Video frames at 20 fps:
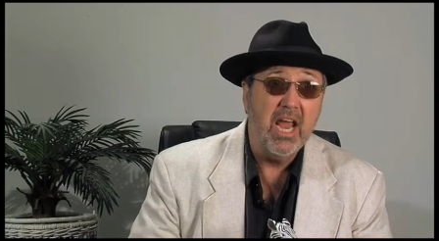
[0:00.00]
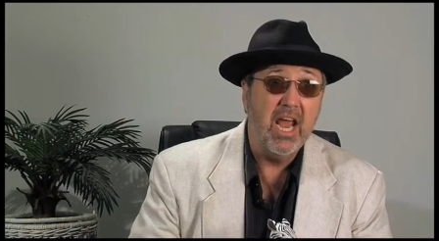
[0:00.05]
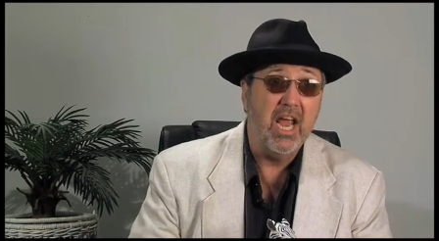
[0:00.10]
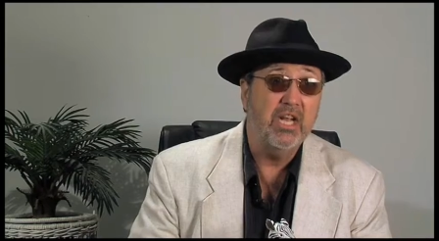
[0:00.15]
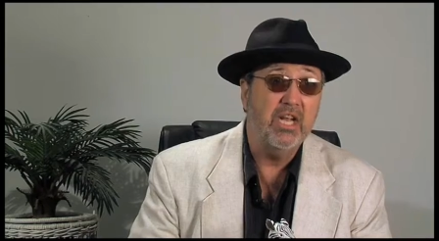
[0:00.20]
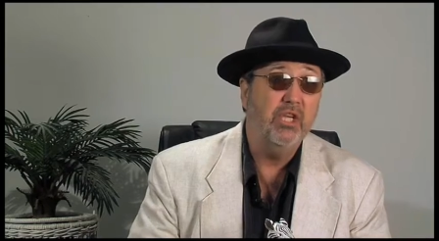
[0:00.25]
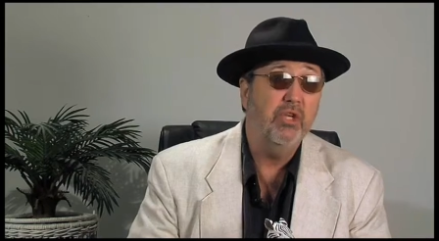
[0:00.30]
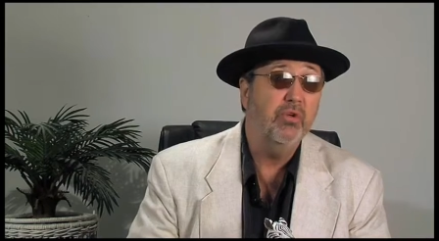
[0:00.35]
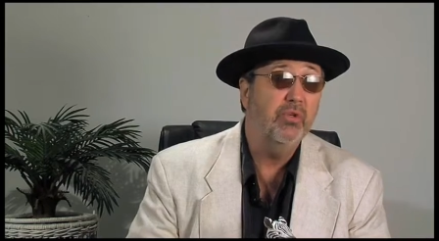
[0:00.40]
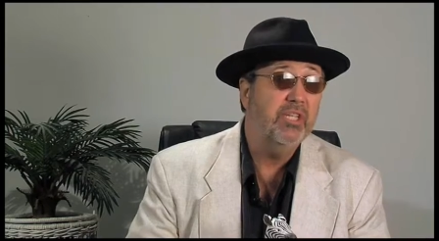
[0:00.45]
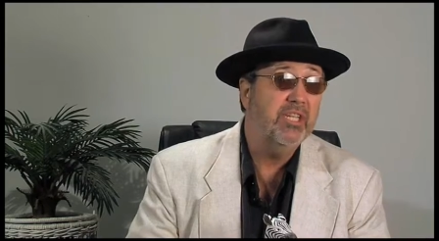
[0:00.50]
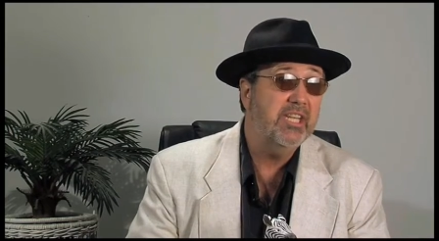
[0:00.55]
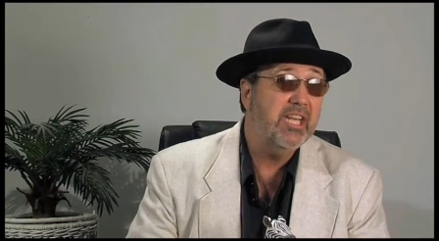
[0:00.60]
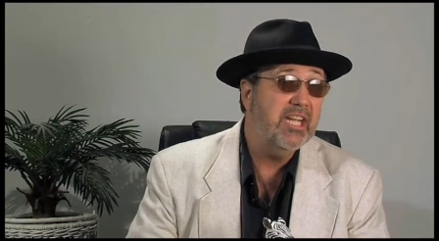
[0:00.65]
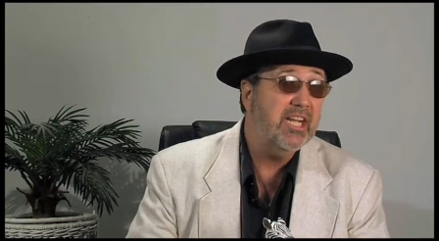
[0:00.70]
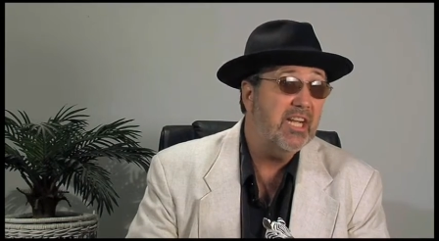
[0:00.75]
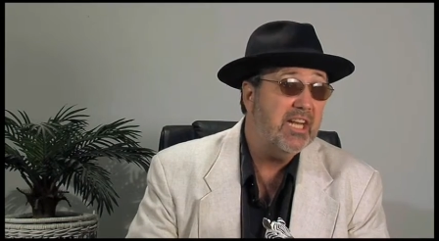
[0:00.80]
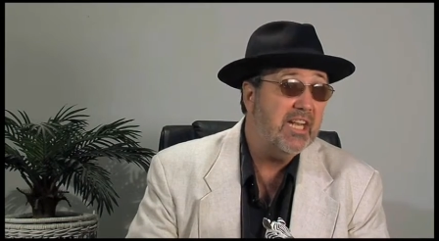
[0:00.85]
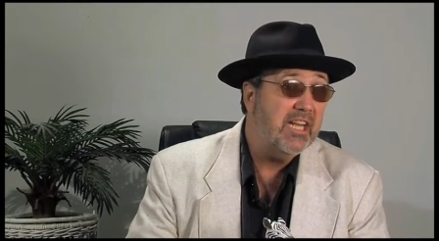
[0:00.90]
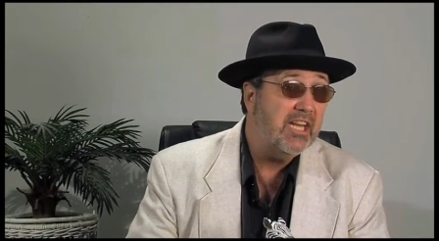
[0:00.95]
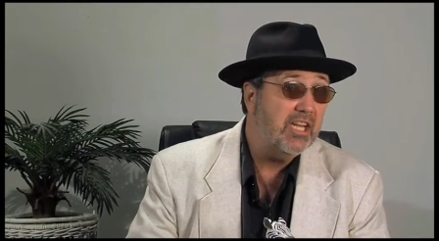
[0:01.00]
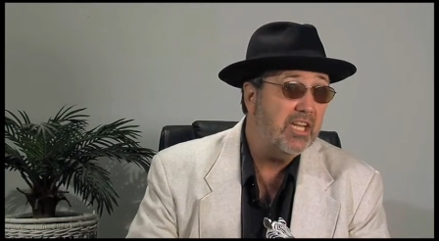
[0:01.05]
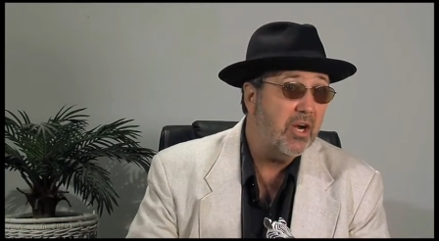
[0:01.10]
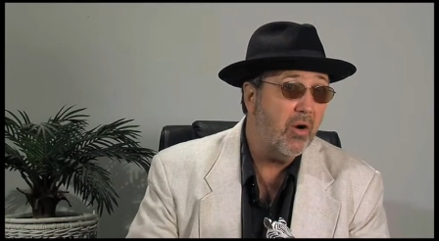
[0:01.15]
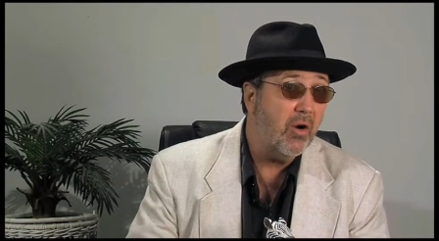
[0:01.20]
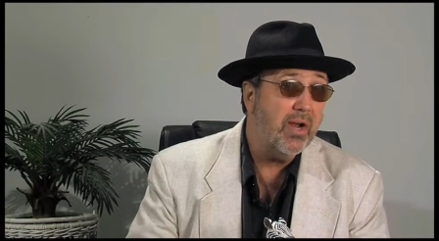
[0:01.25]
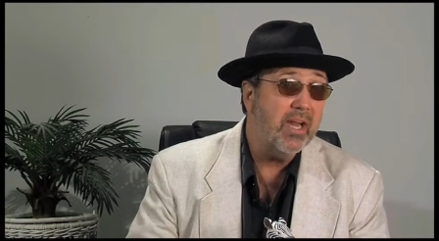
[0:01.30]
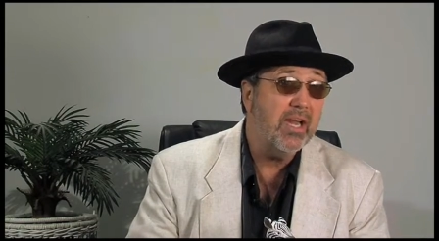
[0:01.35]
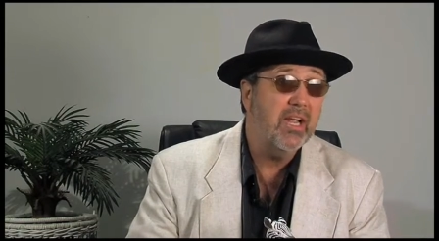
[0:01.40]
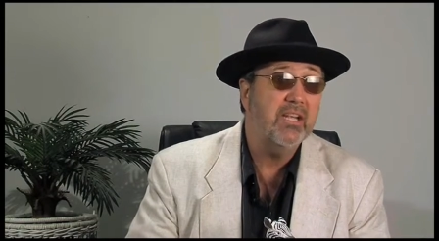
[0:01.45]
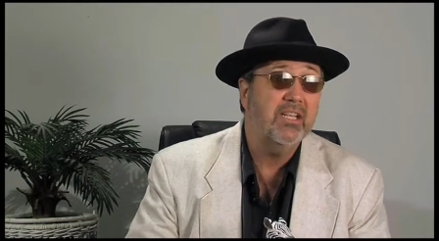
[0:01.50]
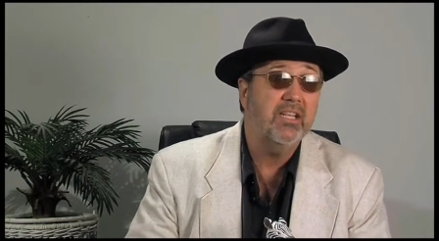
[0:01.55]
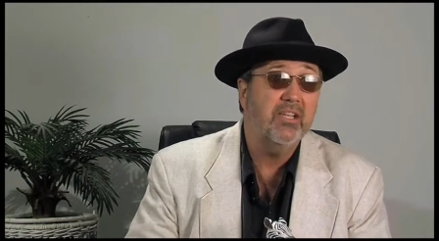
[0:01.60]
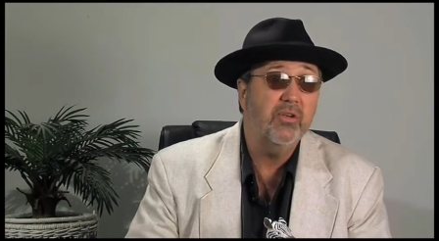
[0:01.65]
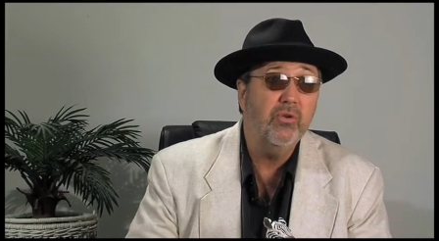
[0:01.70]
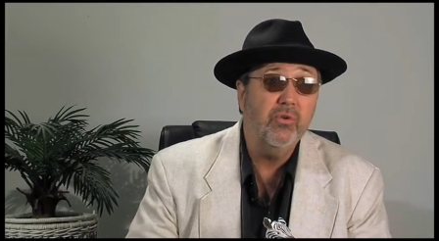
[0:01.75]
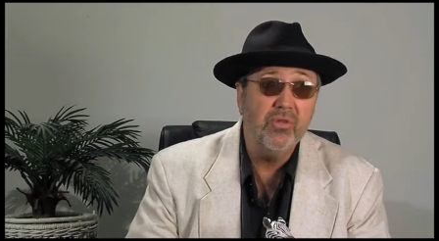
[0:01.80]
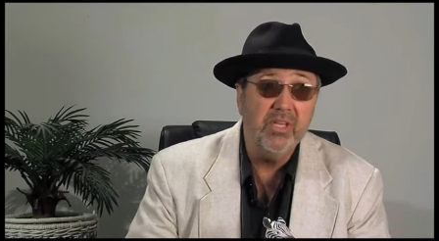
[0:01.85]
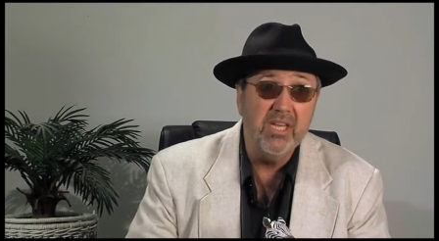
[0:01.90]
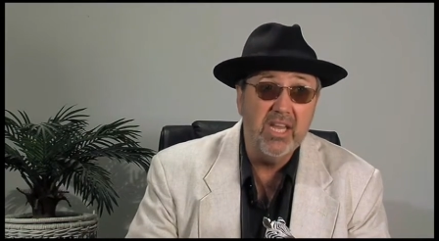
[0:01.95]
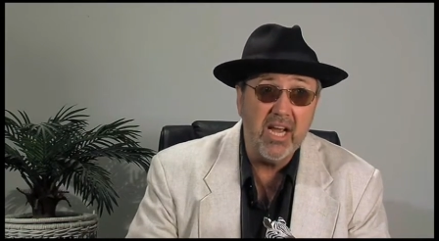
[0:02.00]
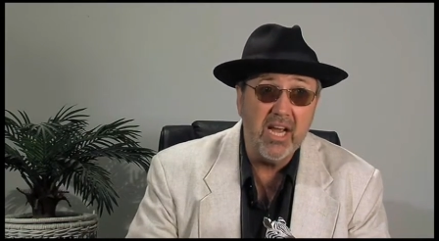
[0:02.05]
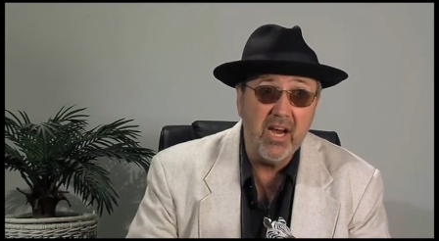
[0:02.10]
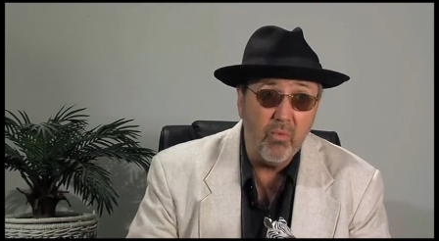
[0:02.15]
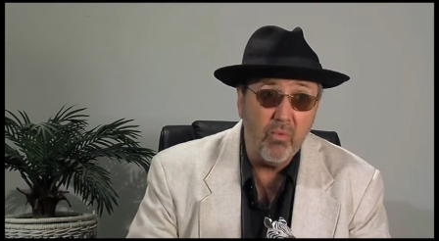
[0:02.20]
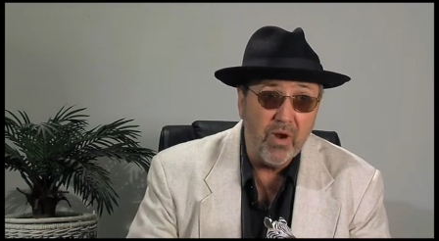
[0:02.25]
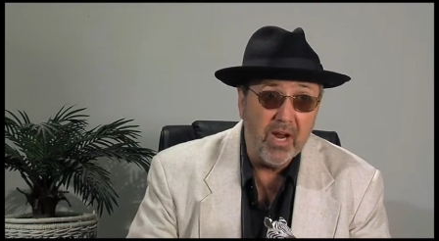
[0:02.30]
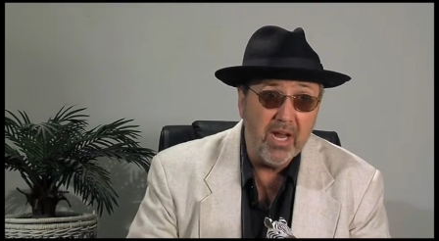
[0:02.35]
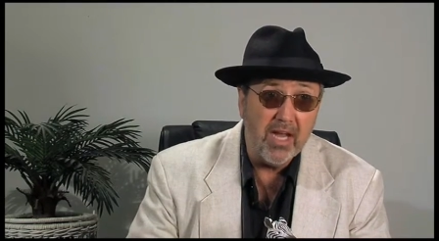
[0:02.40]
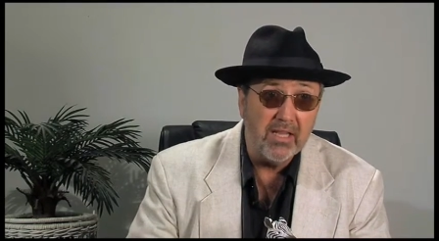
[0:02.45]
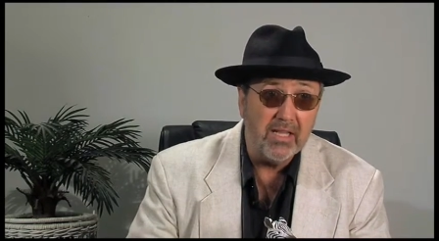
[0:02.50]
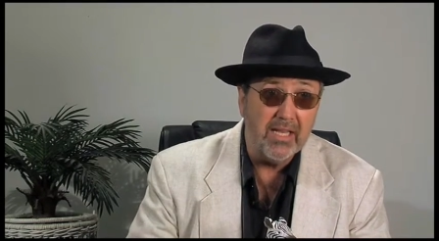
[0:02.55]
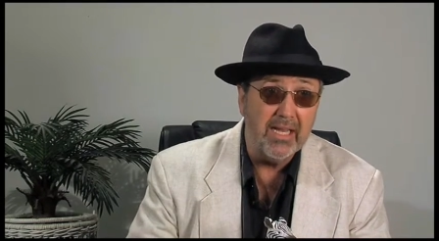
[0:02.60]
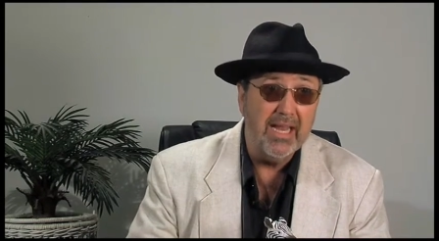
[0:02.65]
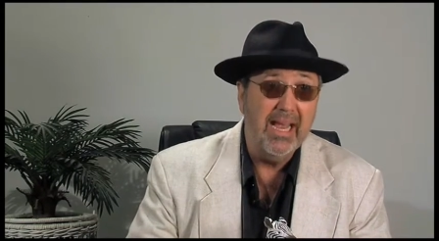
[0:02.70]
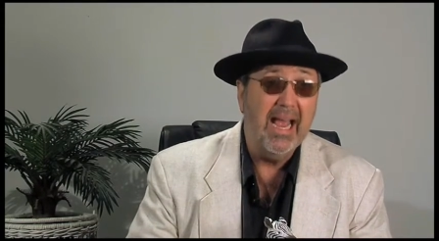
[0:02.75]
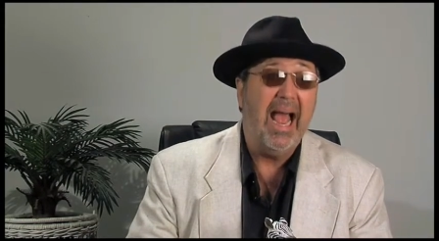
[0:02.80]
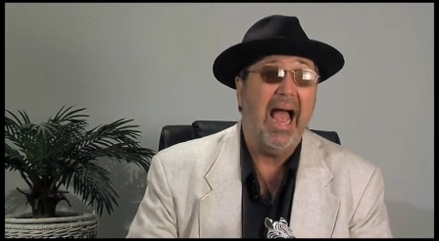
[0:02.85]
and you still need your issues dealt with,